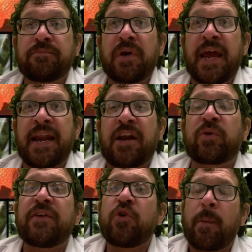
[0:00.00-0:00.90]
it'll
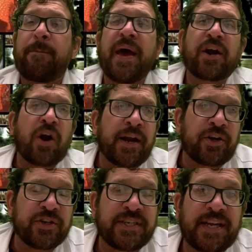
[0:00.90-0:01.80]
give you a better
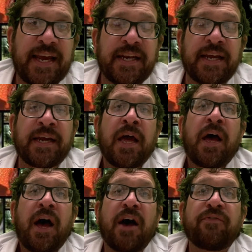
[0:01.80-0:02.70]
understanding
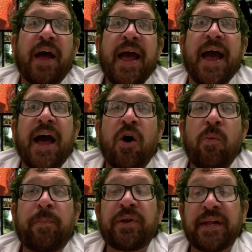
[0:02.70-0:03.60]
of how
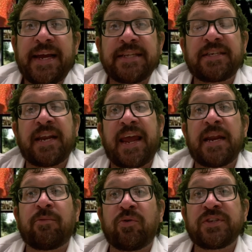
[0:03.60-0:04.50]
plants and
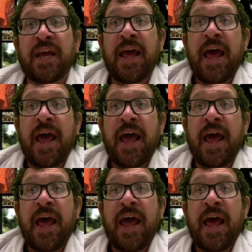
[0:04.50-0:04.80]
animals